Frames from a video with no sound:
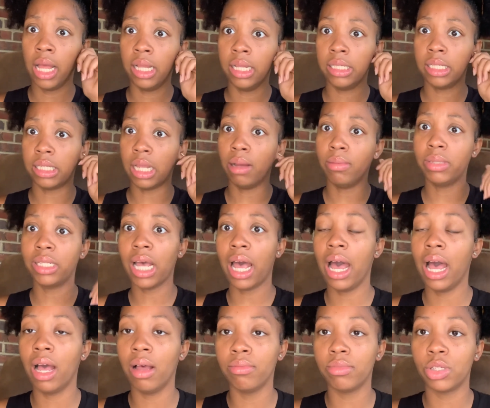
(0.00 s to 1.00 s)

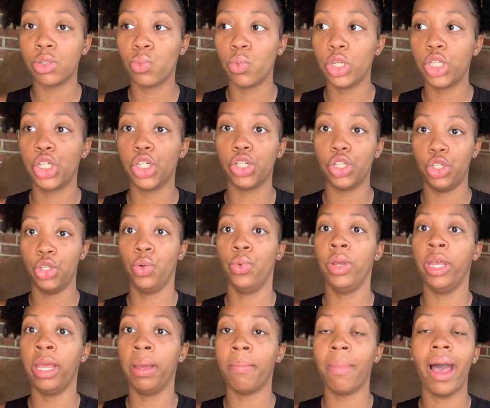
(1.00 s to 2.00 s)
Sometimes what you're
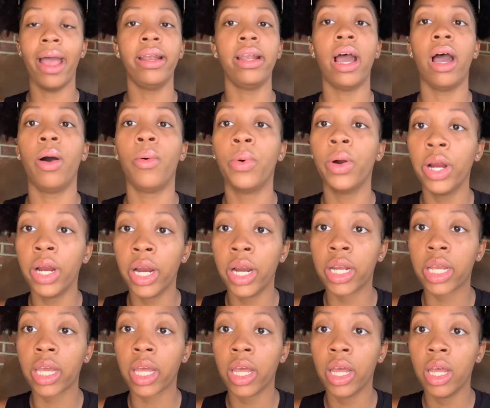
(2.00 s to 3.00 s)
doing might not
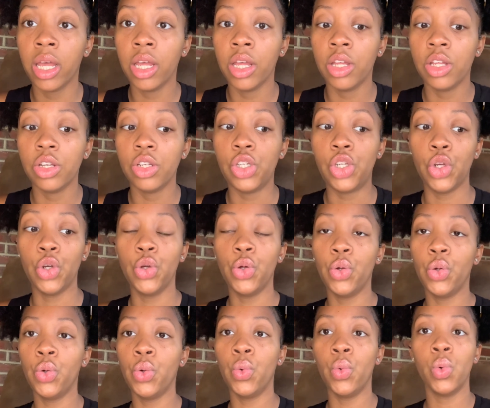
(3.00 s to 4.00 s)
work.
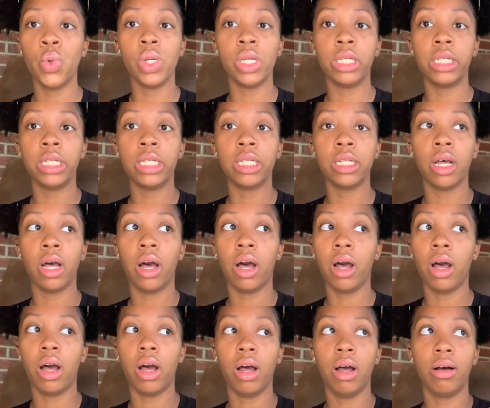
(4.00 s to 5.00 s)
Do
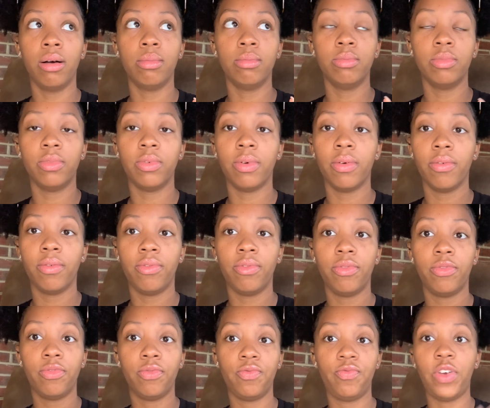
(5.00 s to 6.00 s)

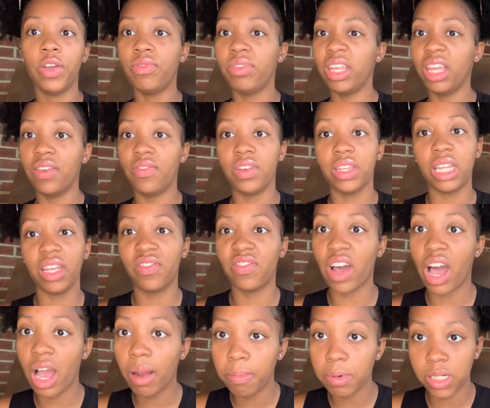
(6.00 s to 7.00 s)

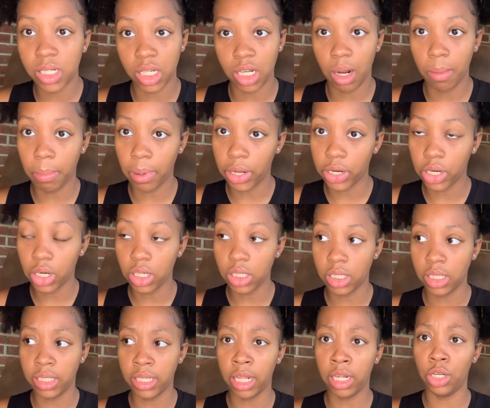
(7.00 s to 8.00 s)
55% of butters,
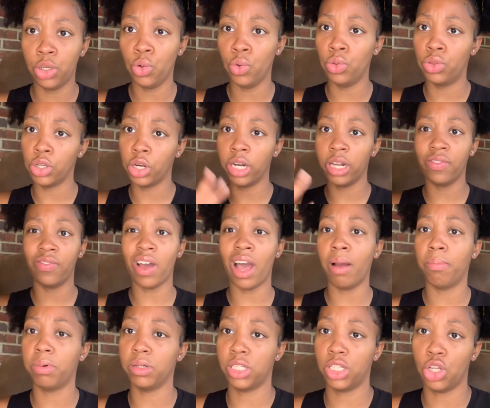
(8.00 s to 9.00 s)
then do
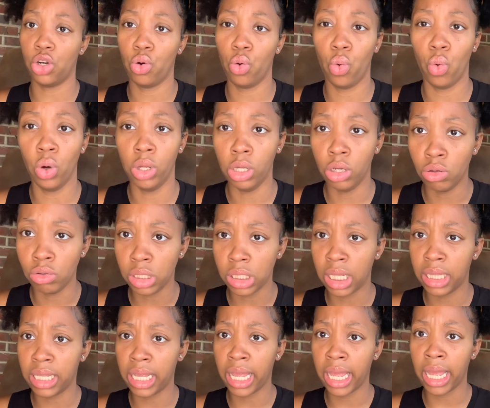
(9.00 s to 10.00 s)
35% of oils,
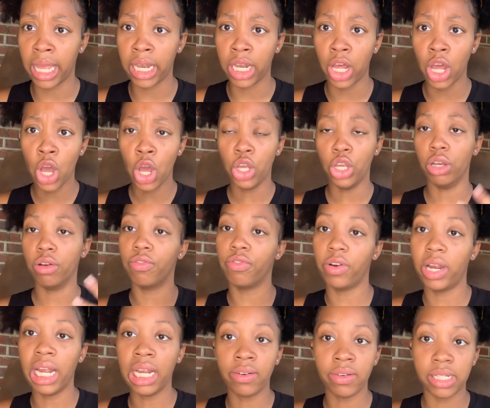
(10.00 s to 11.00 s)
and then your
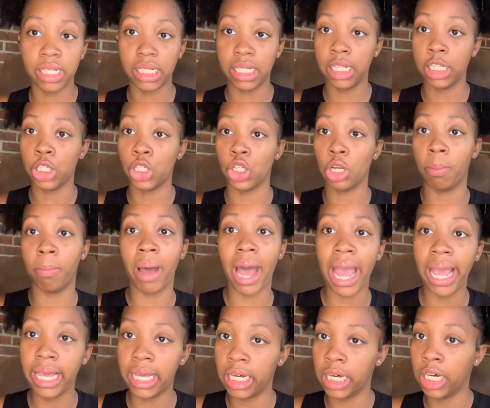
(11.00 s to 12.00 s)
fragrances, your
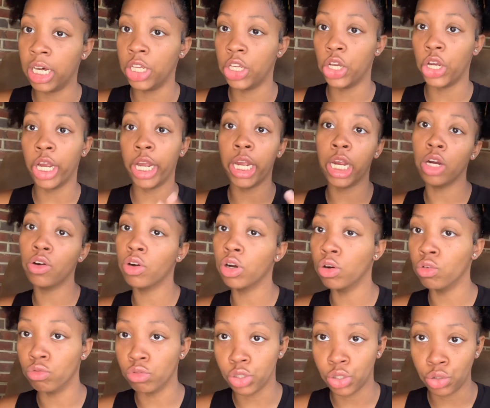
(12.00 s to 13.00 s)
mica, your
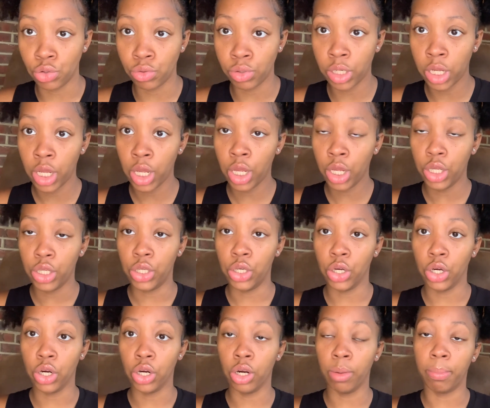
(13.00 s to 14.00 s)
arrowroot,
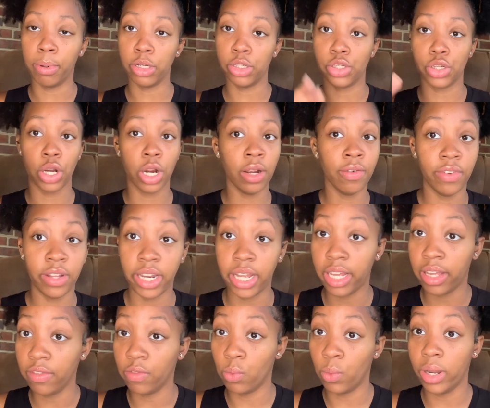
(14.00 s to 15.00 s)
your
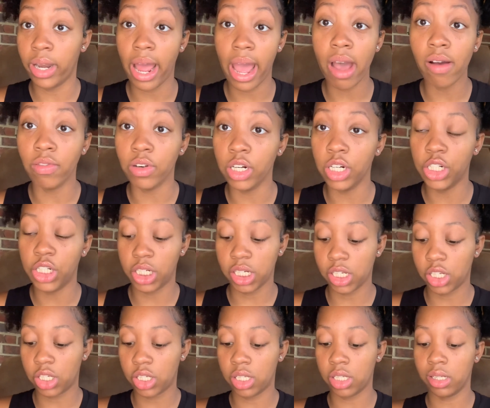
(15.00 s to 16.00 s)
preservative, whatever.
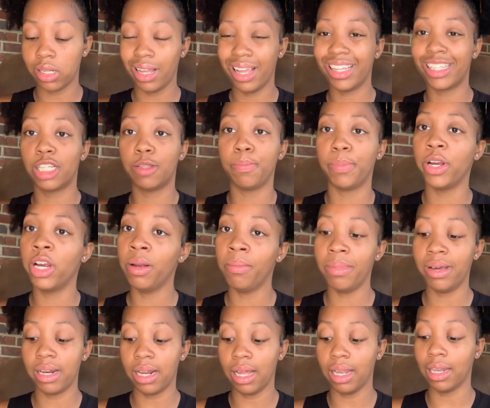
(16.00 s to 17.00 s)
Just
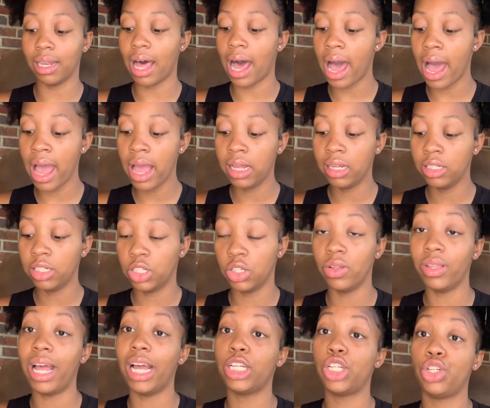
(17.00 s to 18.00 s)
experiment a lot so
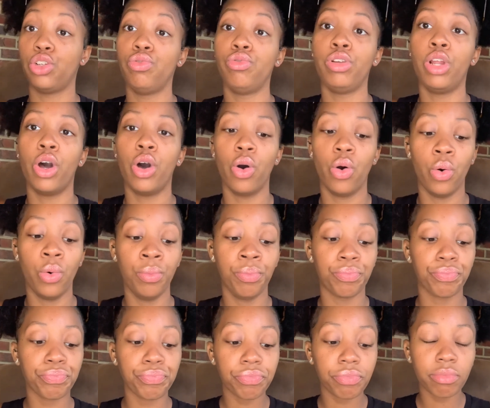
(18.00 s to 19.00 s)
that you know
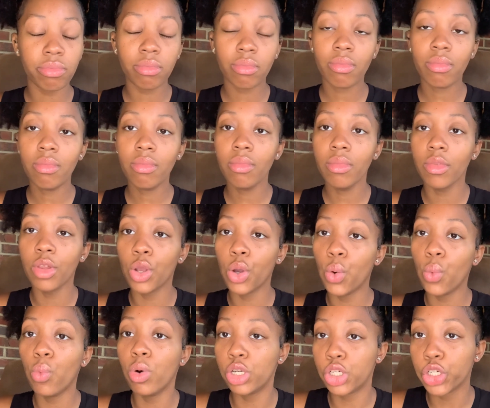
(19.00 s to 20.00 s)

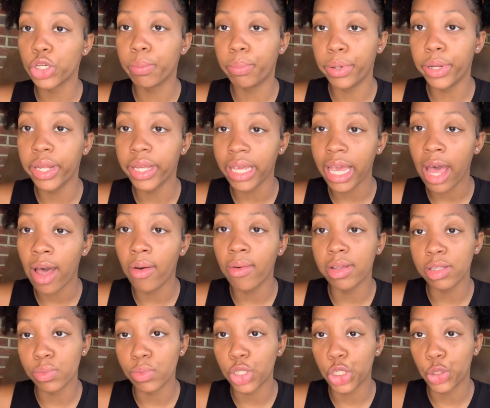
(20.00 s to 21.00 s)
what you're putting out
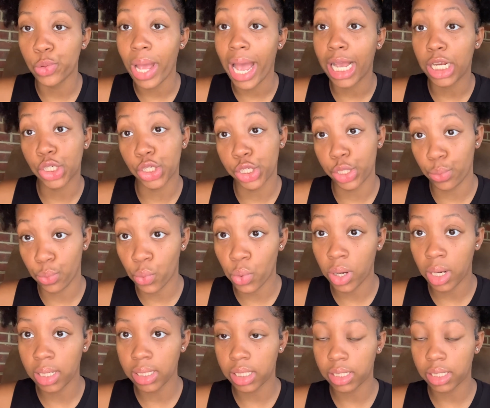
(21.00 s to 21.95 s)
is what you actually want.